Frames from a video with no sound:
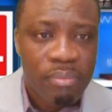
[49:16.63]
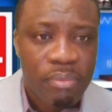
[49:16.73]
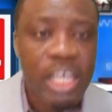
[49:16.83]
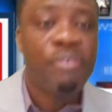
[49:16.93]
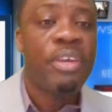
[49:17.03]

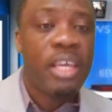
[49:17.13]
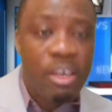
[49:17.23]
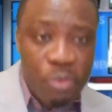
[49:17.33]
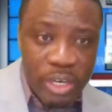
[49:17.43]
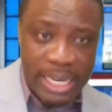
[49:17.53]
Even if
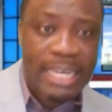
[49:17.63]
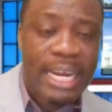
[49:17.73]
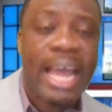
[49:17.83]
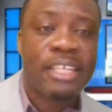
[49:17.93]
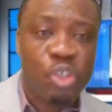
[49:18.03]
you
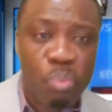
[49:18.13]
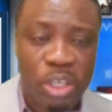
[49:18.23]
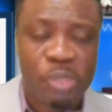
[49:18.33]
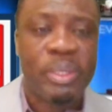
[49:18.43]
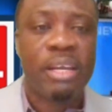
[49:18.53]
cannot, you
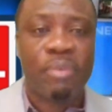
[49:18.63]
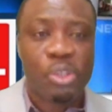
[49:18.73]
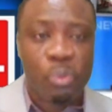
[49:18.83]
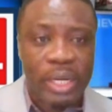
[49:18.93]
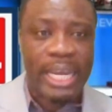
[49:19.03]
must be able to
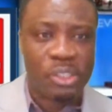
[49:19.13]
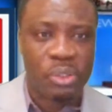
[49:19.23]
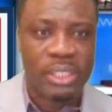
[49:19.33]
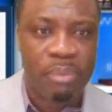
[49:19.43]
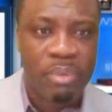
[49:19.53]
relate to
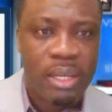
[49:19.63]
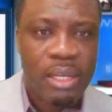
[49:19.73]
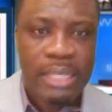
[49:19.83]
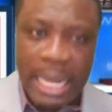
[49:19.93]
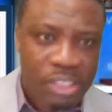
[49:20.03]
them.
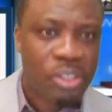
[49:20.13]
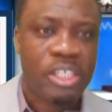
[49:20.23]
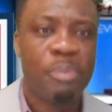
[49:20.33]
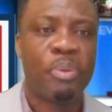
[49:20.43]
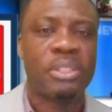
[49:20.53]
Dr.
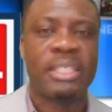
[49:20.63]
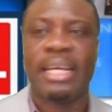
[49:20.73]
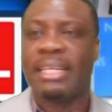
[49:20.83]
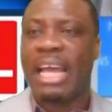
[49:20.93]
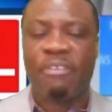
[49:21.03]

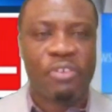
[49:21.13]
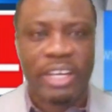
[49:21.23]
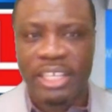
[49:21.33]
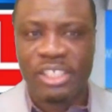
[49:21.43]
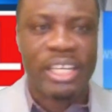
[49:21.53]
Tipoted, after
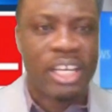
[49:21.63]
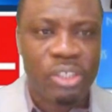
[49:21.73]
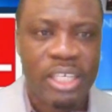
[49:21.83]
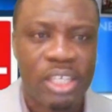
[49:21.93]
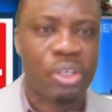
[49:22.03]
getting an
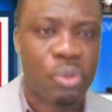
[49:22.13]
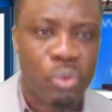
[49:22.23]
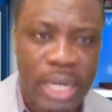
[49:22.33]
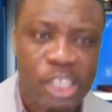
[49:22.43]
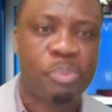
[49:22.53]
education, could
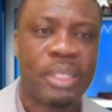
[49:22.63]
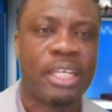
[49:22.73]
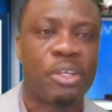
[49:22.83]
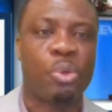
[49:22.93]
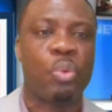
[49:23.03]
not speak the
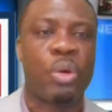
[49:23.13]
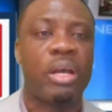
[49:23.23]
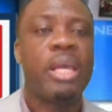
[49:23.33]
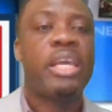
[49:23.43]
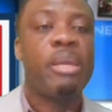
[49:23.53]
Crew well.
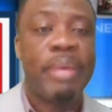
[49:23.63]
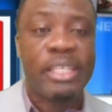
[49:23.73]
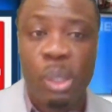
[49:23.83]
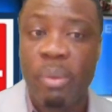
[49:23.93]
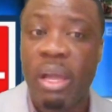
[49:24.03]
He made
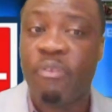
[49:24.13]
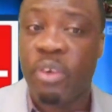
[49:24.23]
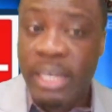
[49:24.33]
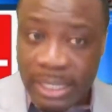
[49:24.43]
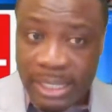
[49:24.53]
some effort.
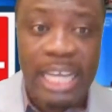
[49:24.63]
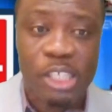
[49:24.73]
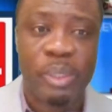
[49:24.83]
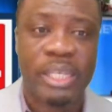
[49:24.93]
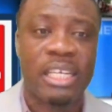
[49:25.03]
He started
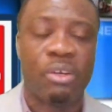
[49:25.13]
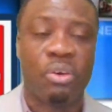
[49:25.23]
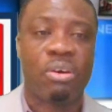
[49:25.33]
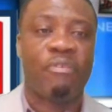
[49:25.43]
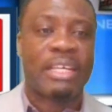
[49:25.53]
speaking the
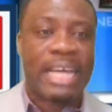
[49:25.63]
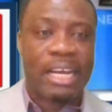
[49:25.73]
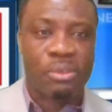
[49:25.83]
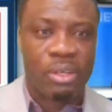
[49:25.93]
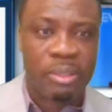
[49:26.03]
local
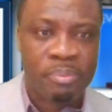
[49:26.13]
vernacular.